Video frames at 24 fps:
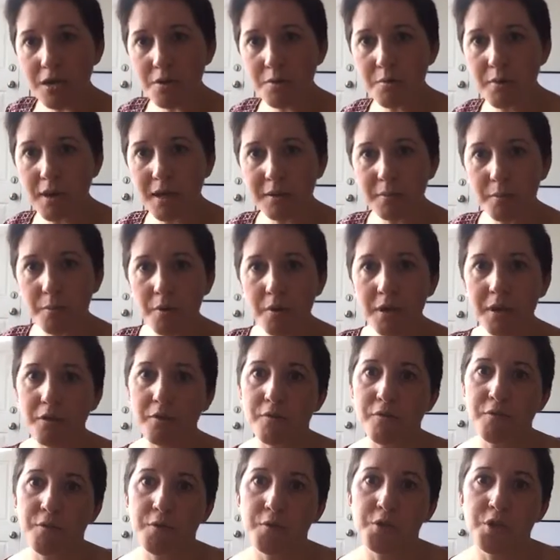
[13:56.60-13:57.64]
do that more in
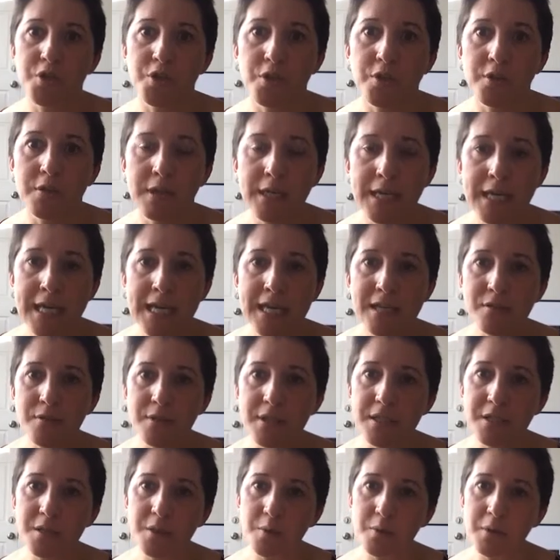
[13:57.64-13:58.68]
the future.
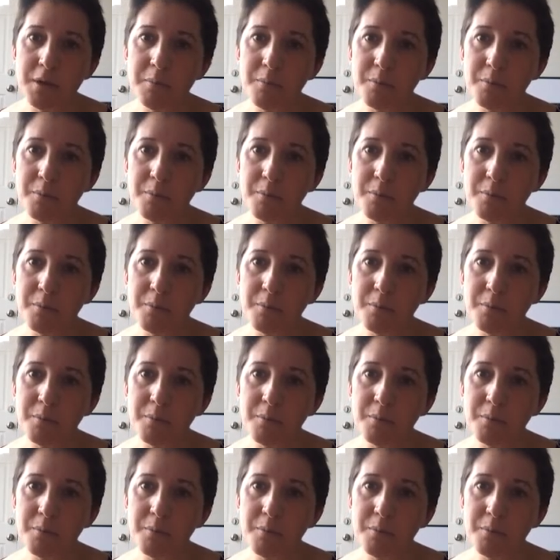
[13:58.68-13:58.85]
So it's so